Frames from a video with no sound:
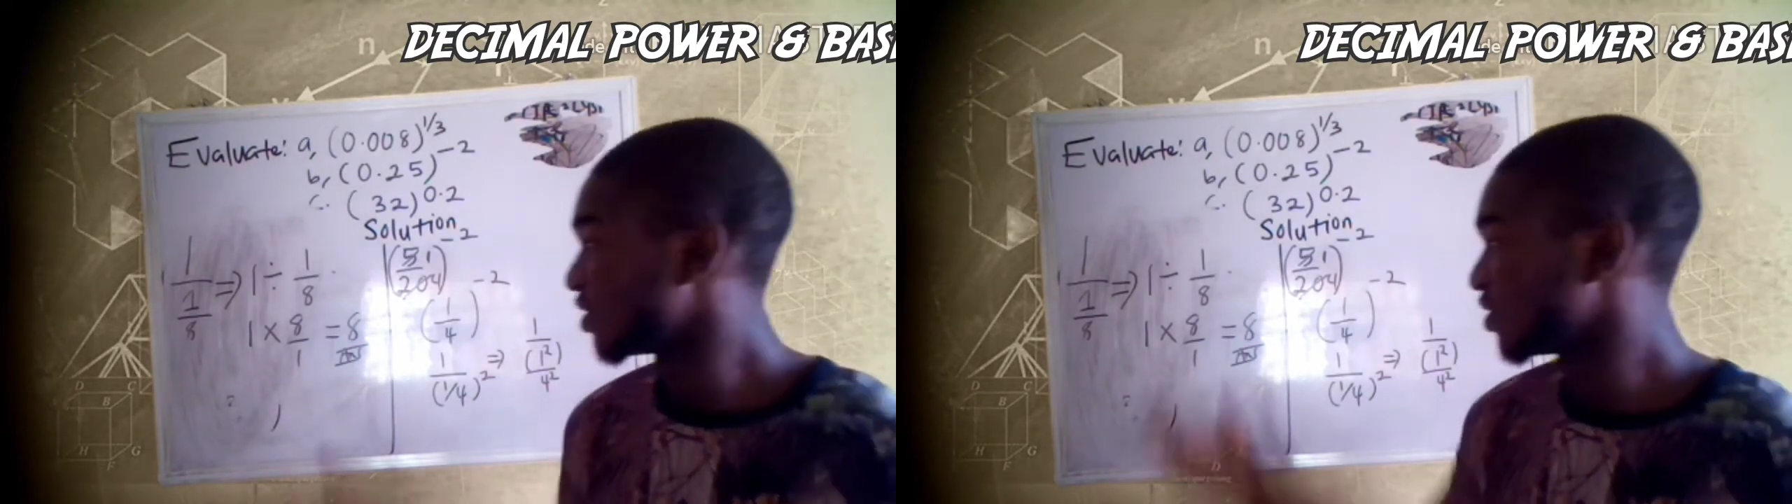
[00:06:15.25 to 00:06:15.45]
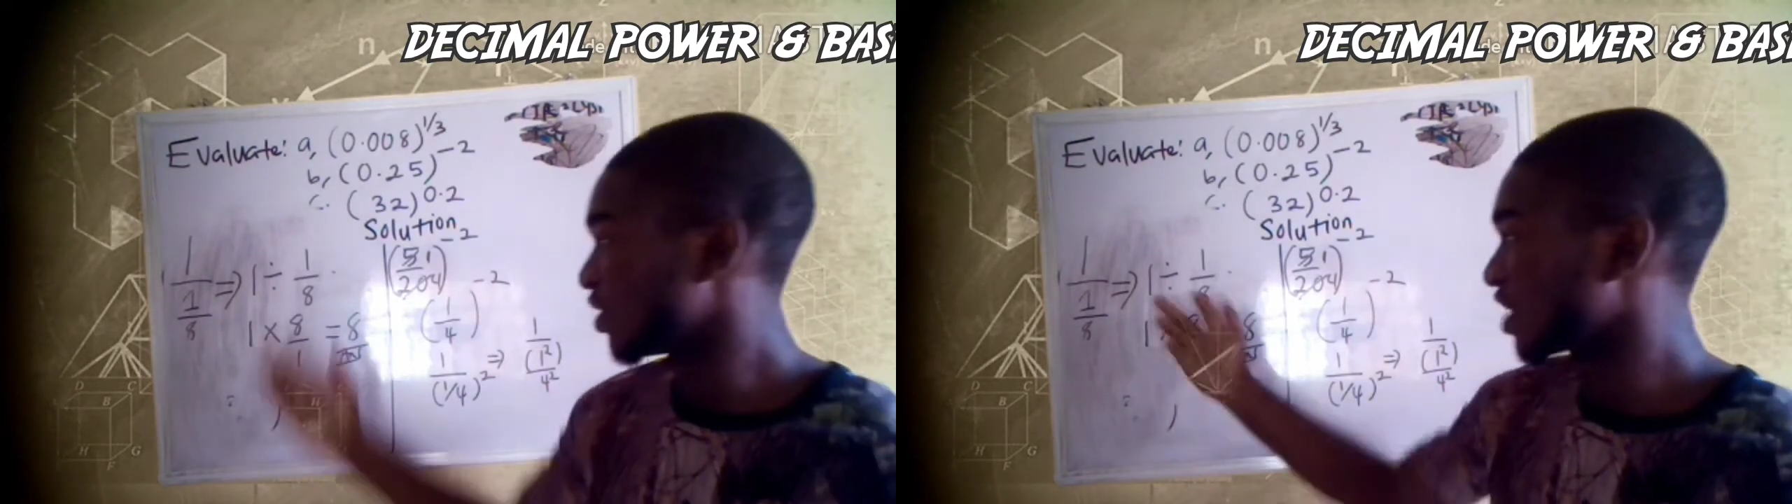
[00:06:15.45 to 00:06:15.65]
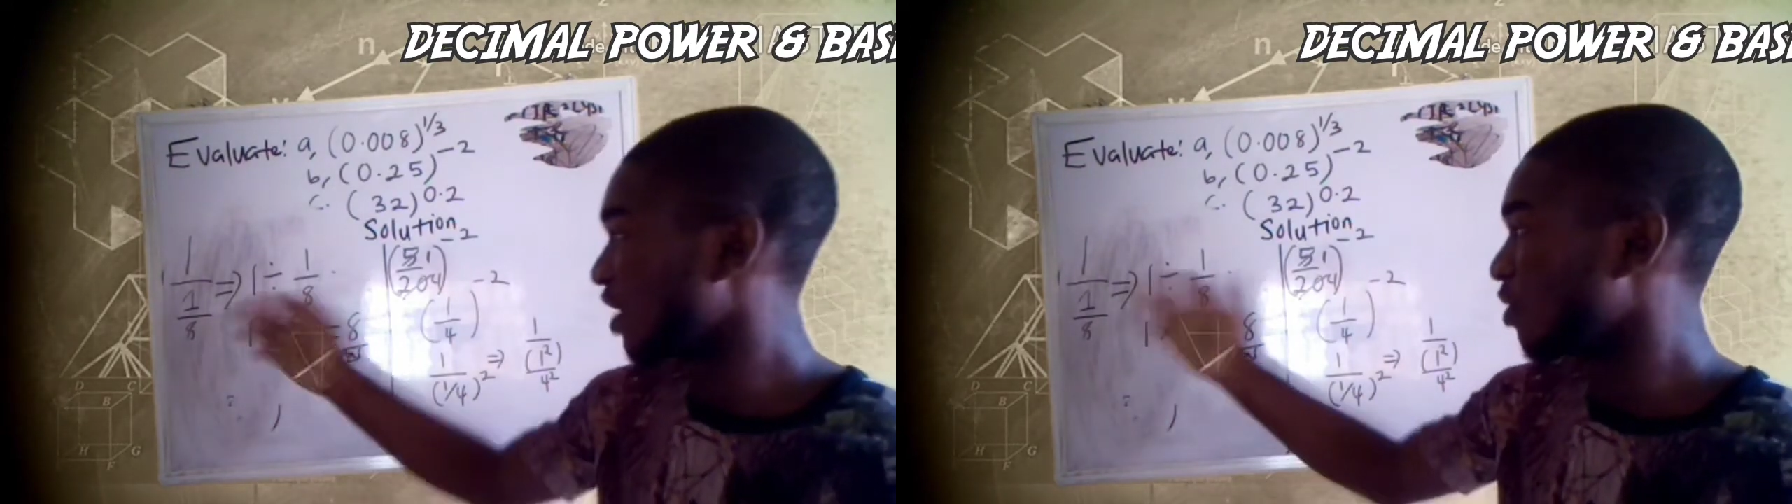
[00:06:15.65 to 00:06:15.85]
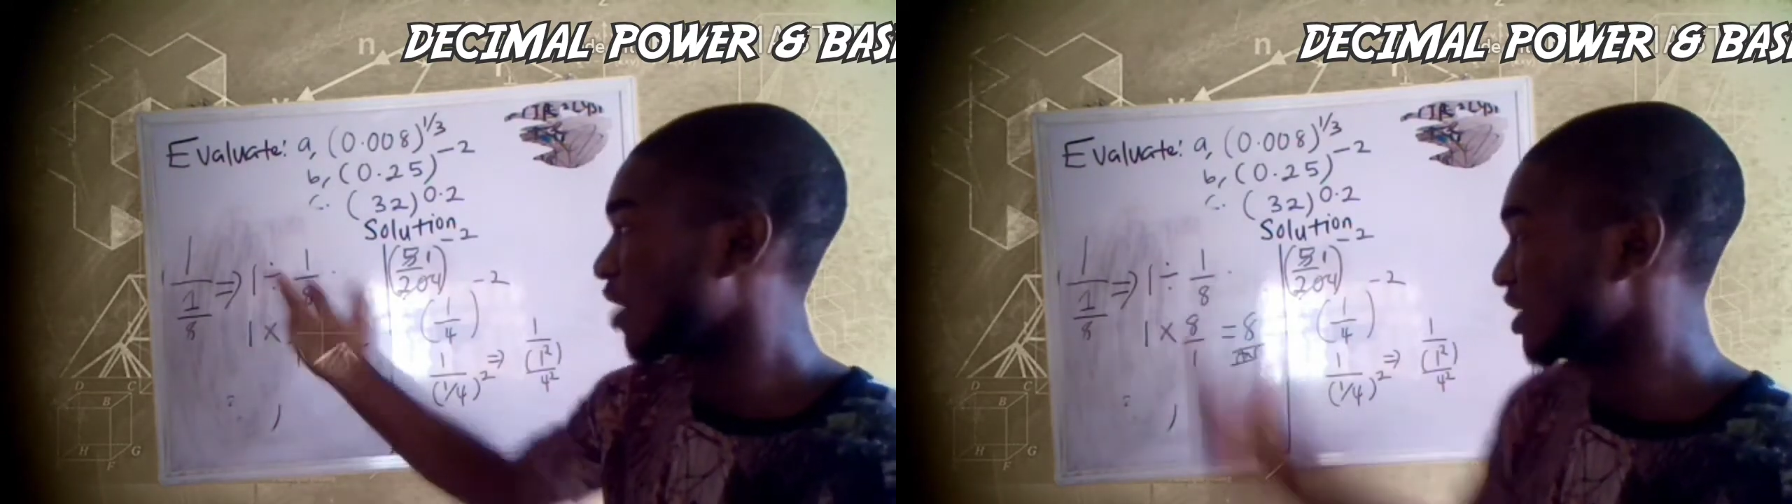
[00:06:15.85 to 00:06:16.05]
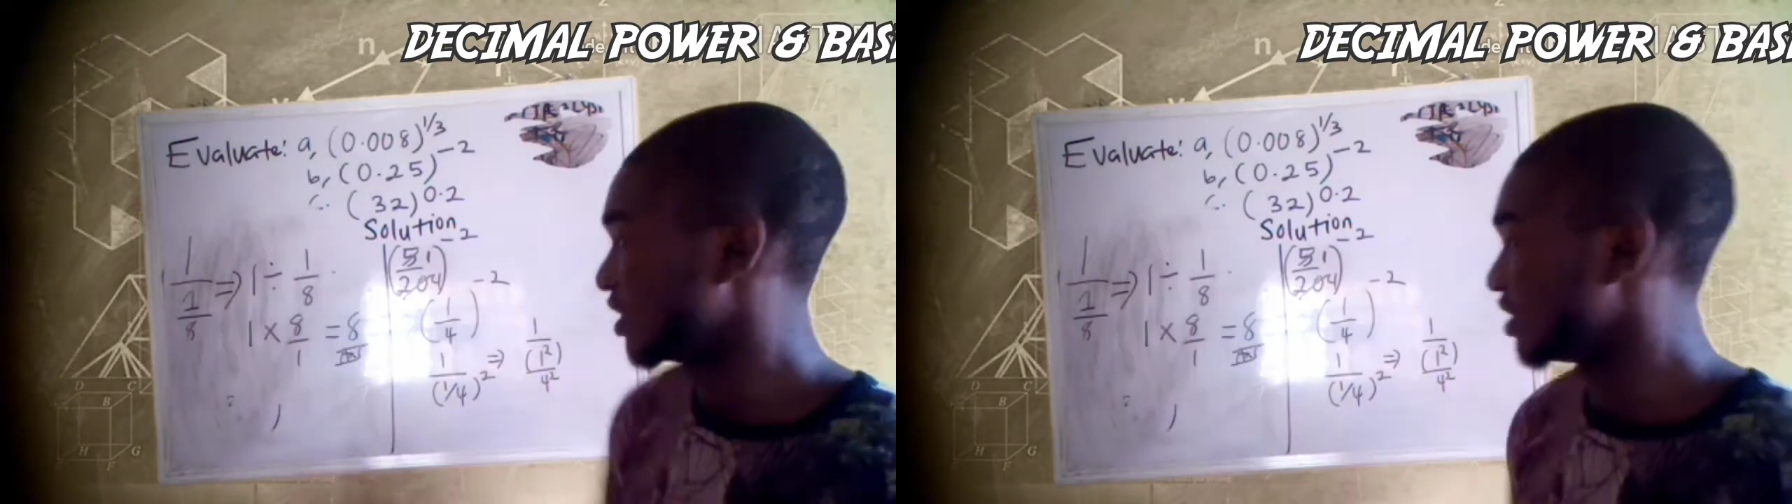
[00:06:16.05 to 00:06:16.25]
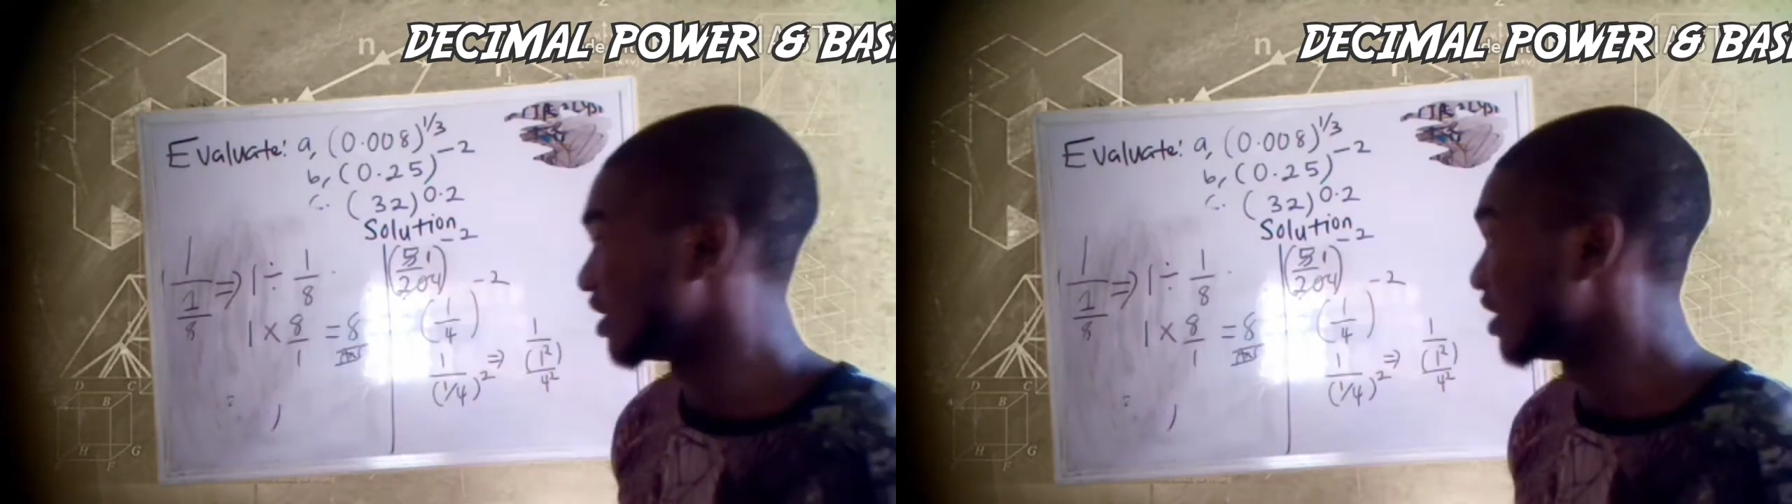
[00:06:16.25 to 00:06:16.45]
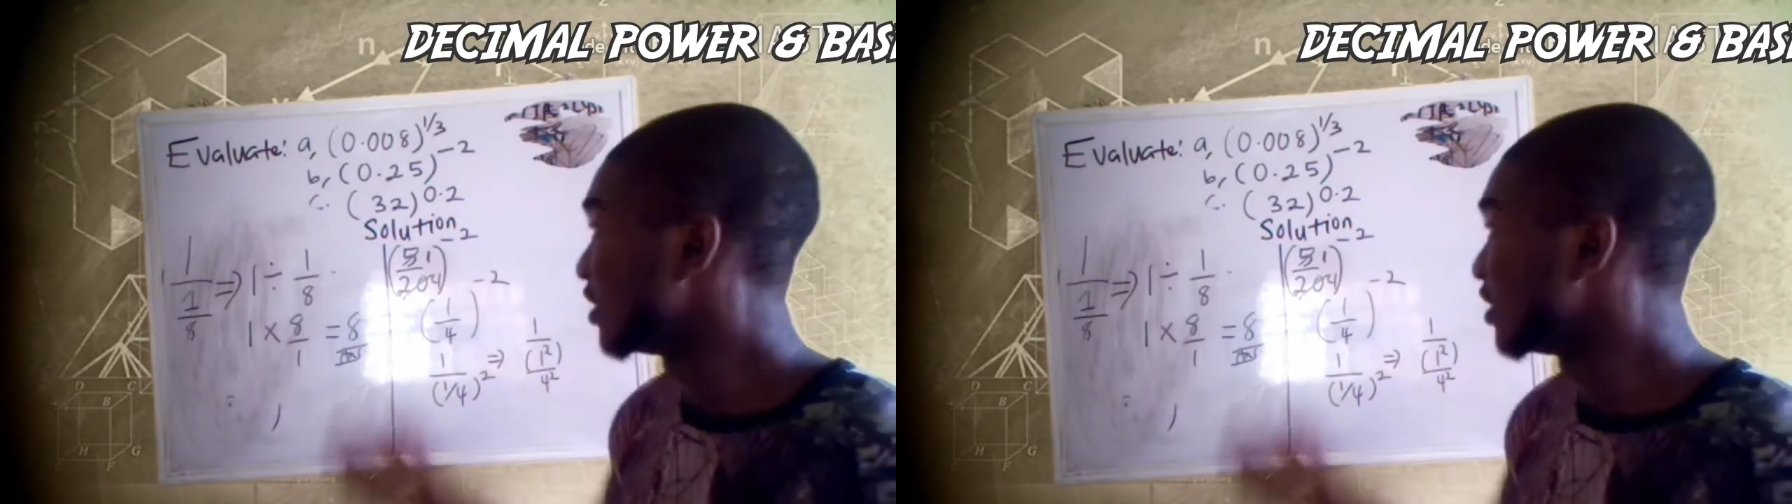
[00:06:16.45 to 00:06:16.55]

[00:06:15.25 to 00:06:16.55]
just like what I did here.